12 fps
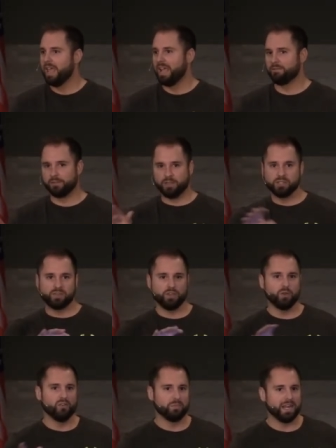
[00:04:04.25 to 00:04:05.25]
And for those of
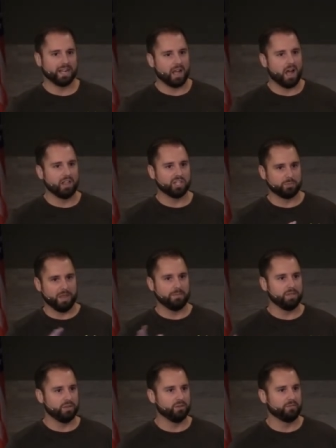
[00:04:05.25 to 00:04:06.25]
you who have been at college,
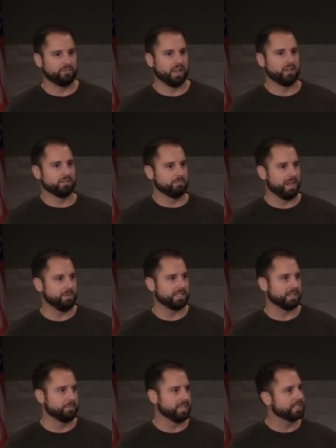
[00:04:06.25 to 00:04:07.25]
maybe you have felt maybe
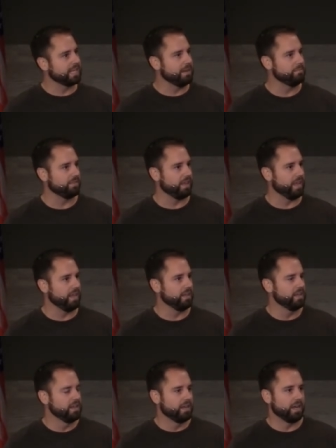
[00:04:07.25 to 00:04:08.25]
some of the same thing
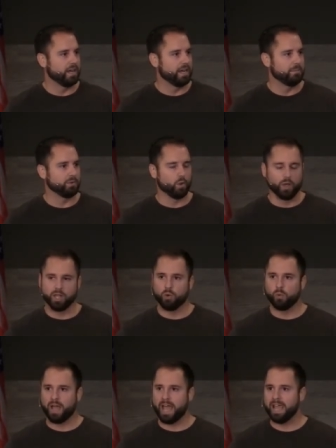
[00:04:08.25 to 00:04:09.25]
um, going
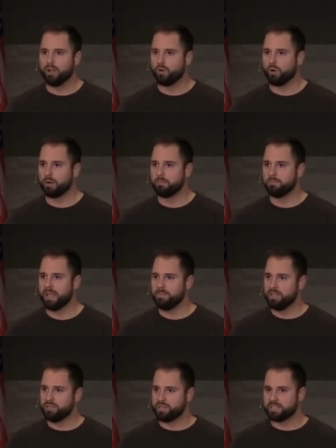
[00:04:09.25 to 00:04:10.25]
away, or
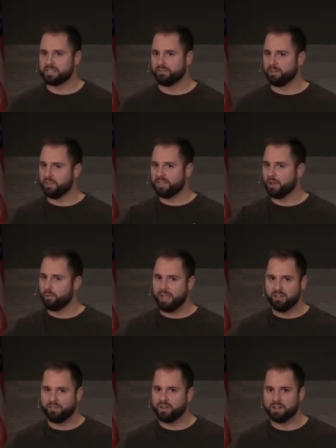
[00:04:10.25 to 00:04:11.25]
maybe you just have felt that
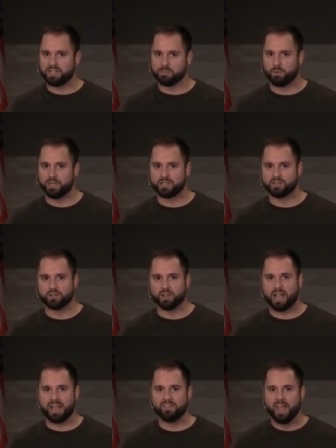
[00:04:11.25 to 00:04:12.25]
way at various points in your
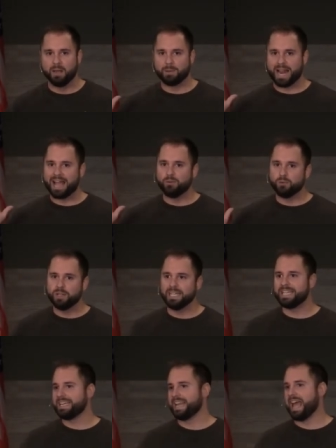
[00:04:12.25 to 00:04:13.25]
life. But I
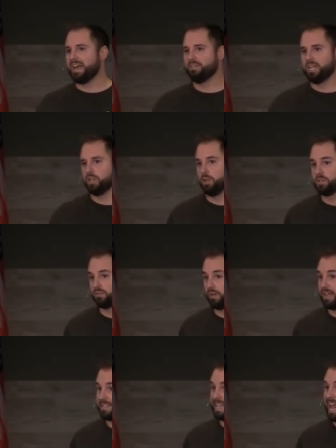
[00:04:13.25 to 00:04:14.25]
really didn't have any close
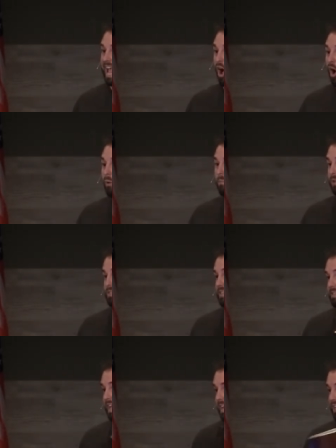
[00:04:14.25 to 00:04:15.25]
friends, and I almost
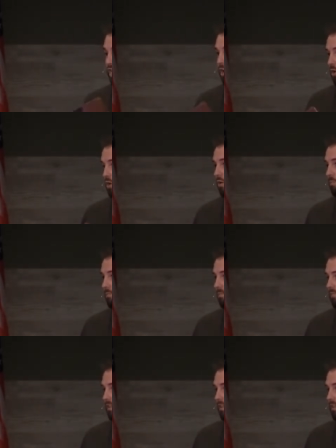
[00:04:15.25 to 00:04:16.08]
decided to go home.